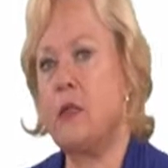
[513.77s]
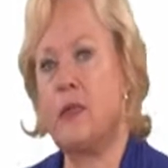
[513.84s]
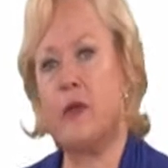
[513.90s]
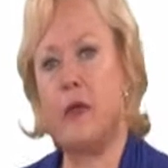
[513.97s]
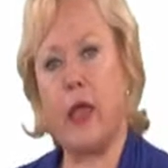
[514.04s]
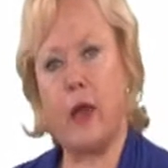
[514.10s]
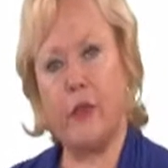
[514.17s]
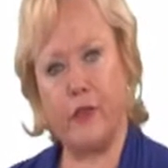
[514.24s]

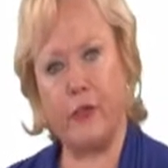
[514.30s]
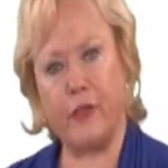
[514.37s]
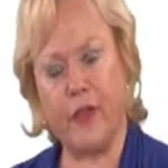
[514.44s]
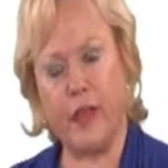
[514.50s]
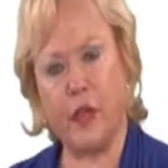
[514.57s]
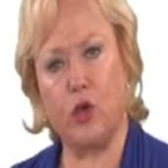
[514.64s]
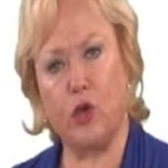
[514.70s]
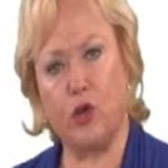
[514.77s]
The other
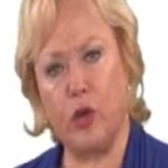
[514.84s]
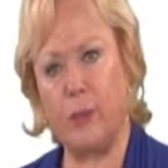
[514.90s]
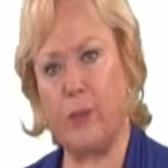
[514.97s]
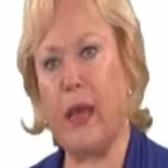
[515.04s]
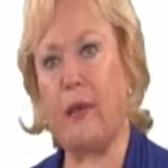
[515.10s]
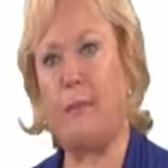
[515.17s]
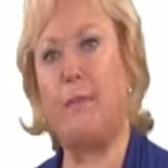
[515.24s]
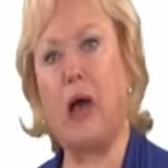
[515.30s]
thing good
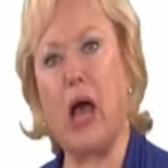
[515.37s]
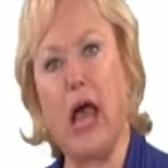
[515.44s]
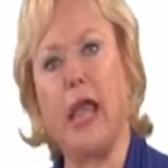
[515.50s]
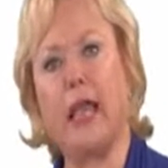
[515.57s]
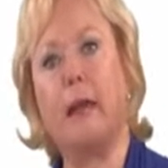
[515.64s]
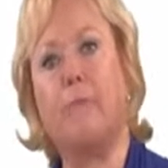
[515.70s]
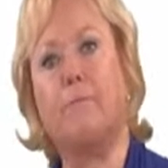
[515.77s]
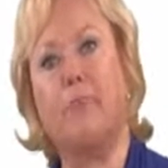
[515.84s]
about
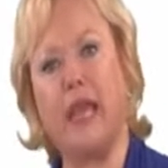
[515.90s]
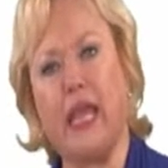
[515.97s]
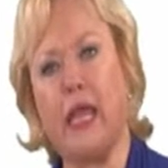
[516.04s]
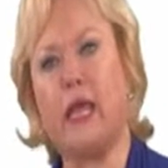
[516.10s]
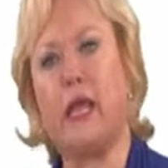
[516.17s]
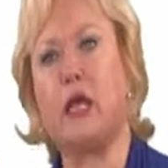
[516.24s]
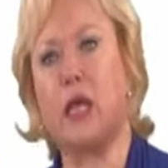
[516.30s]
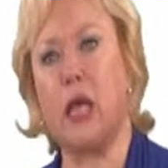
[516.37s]
buying a
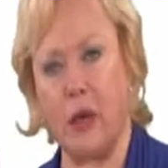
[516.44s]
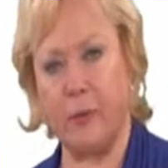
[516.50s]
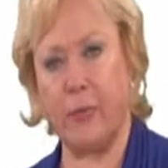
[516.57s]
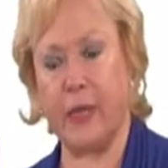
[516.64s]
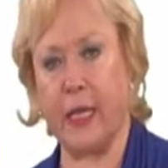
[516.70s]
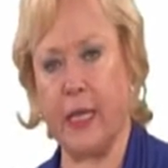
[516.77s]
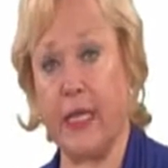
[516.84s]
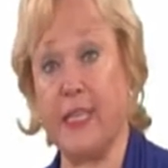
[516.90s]
big
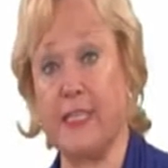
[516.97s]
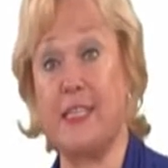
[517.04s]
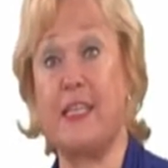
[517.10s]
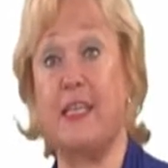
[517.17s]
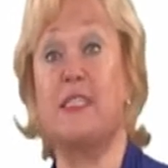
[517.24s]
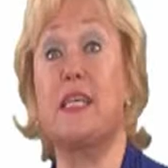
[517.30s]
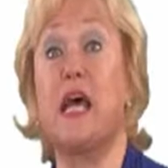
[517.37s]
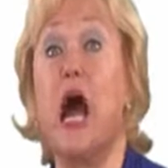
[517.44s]
company is
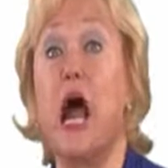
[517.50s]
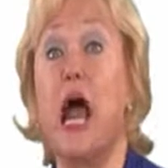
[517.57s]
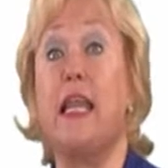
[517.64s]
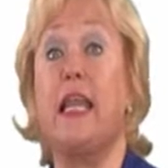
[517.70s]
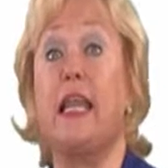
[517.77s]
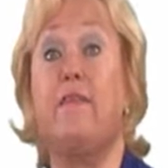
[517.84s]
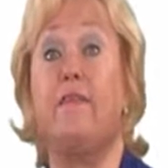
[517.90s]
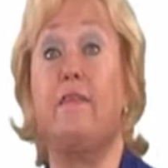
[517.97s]
that it's
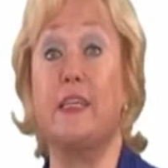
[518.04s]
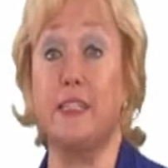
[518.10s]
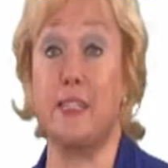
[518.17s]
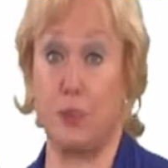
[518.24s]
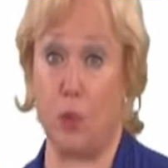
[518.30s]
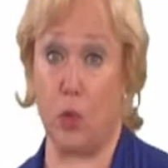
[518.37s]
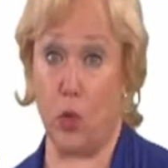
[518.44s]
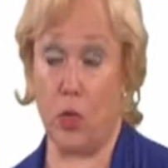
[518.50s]
highly
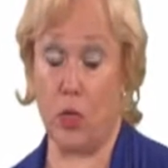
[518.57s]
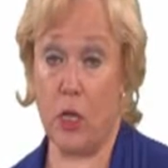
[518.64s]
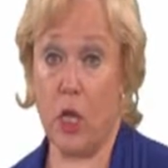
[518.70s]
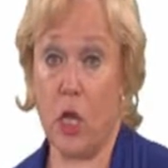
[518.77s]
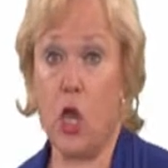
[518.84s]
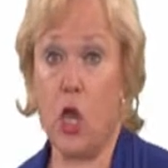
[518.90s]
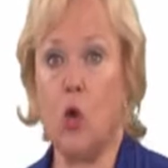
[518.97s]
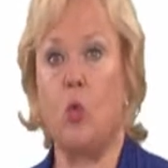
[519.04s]
visible.
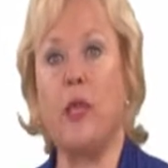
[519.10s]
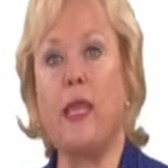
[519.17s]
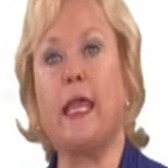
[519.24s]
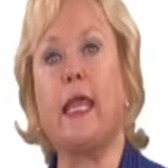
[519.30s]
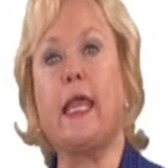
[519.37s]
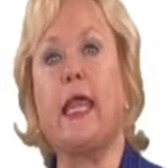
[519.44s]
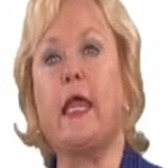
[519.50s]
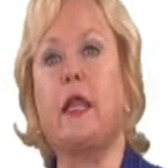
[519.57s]
We
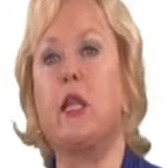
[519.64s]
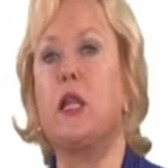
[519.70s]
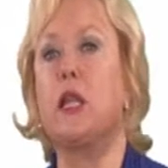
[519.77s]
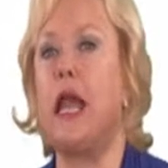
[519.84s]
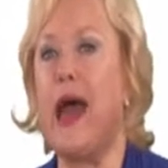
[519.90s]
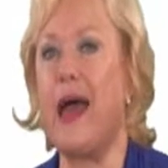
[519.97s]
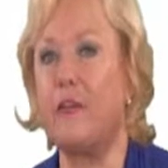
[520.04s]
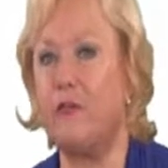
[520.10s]
can get a
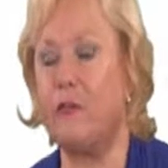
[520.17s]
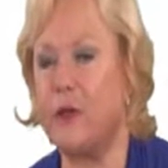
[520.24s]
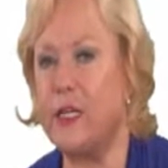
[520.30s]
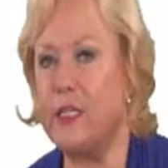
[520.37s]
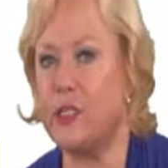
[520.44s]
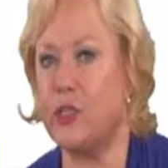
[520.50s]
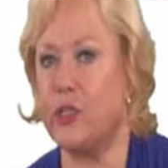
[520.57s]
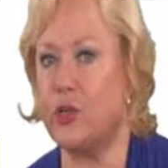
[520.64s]
lot of
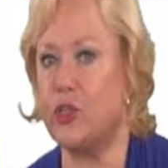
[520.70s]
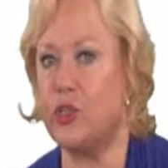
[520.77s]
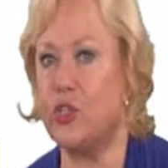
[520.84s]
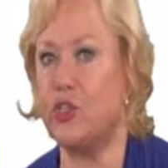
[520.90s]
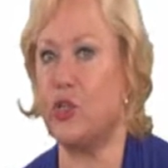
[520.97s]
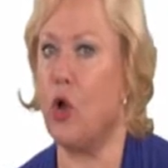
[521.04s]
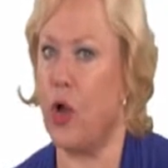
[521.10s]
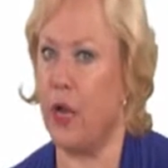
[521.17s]

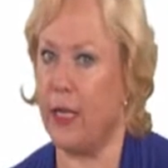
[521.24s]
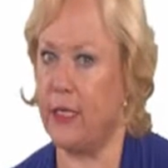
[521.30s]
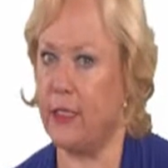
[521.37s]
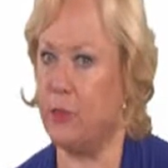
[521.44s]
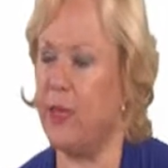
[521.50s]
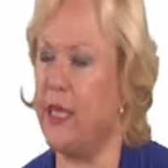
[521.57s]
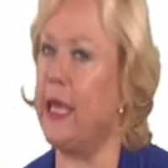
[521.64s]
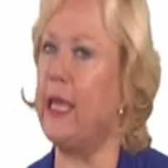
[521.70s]
research on
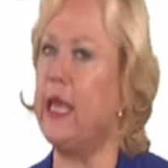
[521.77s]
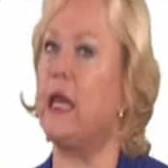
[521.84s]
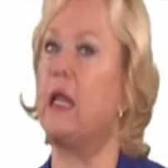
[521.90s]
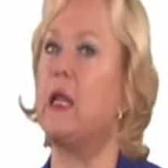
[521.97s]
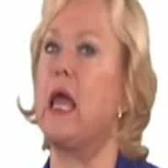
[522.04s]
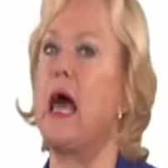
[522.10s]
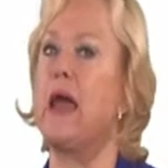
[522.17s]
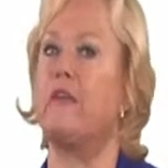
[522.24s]
it. We can get
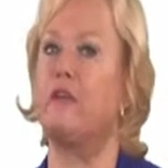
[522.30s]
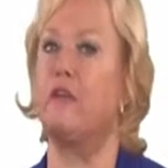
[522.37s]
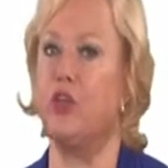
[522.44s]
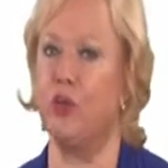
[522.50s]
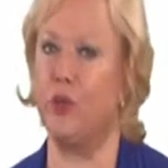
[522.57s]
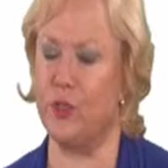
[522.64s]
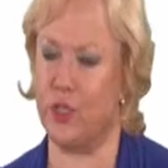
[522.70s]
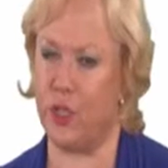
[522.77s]
a lot of
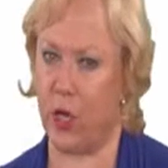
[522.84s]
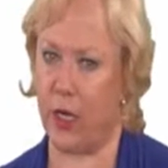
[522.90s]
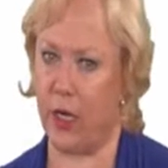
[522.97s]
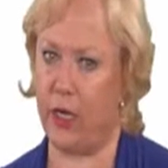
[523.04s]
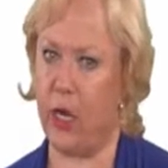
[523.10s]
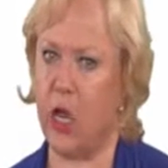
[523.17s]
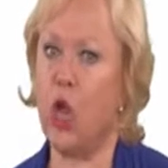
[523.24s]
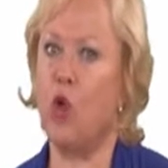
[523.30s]
news on
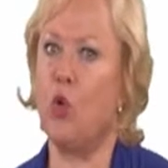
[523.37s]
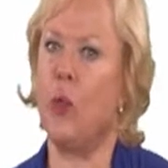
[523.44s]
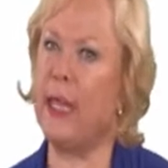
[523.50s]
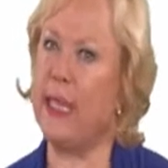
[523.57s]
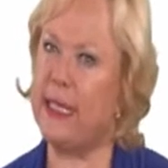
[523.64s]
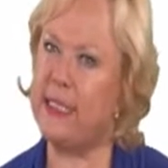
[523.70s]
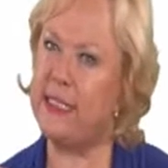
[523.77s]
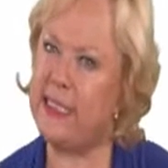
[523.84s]
it. We
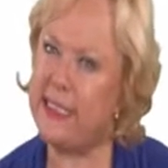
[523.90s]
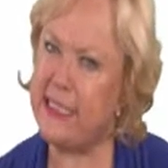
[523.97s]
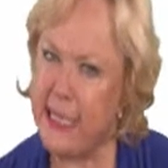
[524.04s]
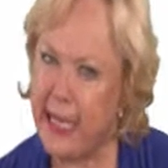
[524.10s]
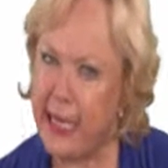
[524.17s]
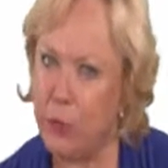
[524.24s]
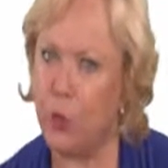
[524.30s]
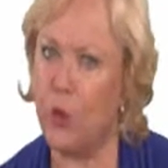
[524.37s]
can
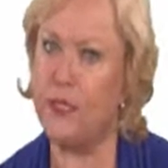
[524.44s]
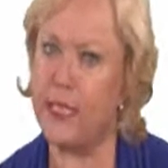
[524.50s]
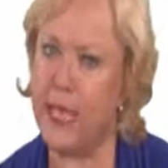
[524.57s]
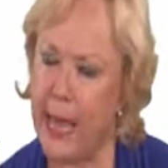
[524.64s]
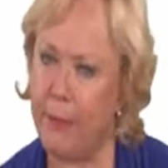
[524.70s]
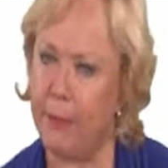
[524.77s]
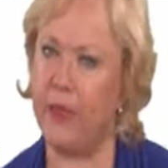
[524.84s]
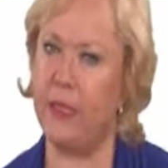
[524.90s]
see what's
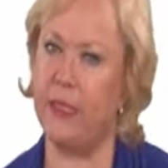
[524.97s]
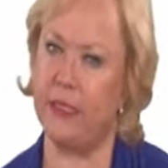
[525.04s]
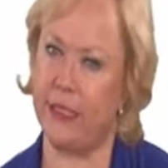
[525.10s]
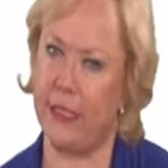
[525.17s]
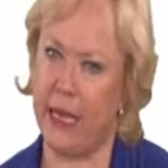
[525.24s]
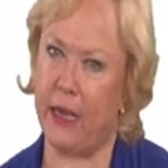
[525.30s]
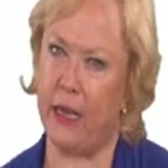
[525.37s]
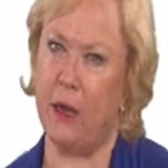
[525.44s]
happening
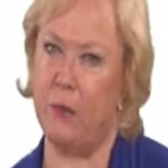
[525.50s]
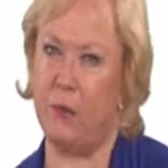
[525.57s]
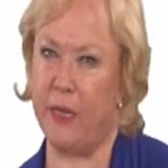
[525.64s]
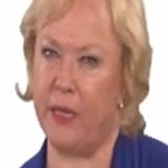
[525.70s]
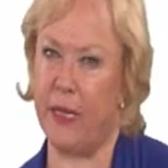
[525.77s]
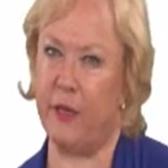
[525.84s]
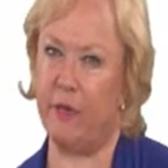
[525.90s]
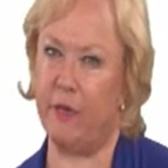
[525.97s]
to that
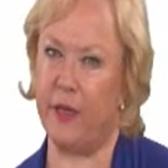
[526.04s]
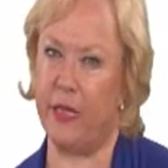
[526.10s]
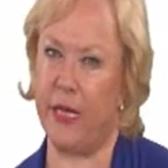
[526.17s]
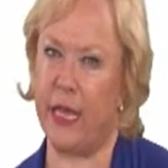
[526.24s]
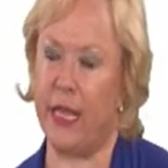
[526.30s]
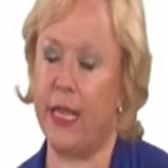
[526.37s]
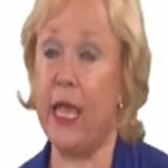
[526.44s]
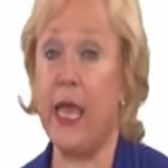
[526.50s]
company every
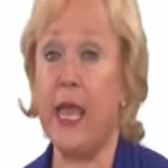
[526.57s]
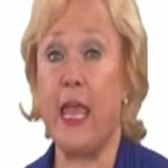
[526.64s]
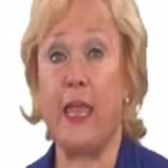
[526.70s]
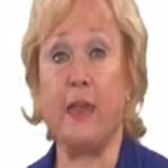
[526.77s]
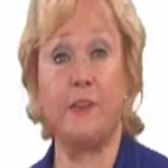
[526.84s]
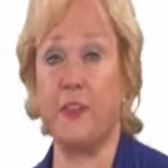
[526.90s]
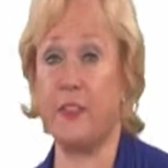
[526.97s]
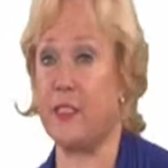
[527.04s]
day
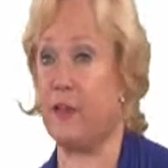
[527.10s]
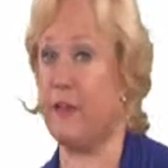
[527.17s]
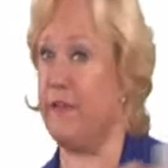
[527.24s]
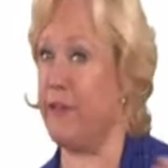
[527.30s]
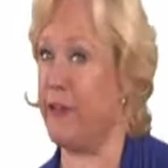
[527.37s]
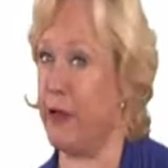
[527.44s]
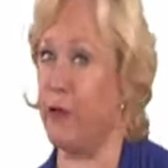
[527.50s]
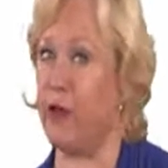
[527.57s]
if it's a
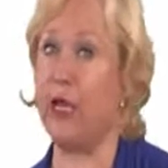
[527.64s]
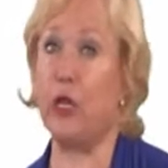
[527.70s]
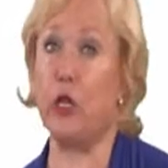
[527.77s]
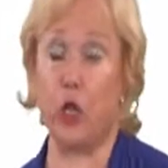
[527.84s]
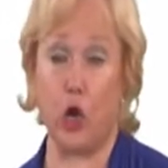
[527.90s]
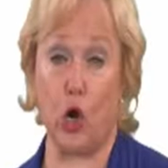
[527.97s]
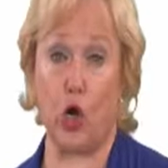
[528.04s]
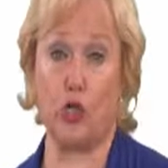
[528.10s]
very
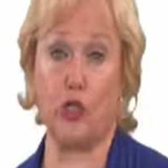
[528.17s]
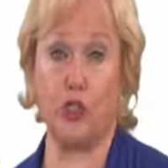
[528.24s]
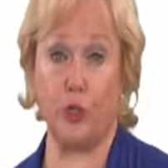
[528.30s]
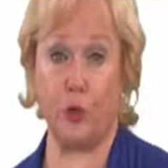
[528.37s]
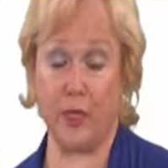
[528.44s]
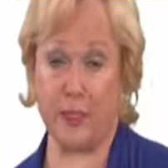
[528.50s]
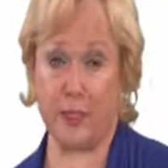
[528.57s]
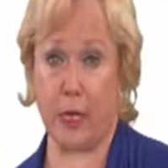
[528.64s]
large
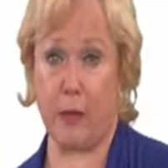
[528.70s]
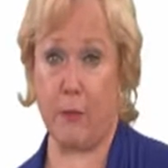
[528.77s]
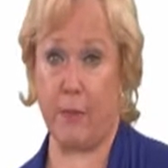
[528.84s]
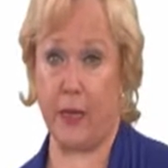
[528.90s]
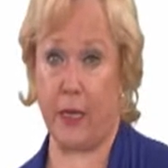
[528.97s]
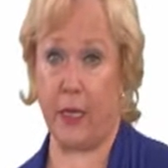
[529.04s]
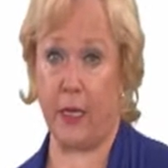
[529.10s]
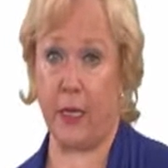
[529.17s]
U.S.
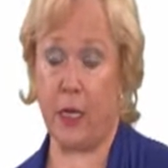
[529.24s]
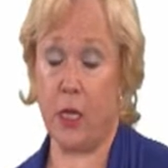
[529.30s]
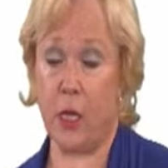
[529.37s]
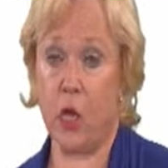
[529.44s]
company.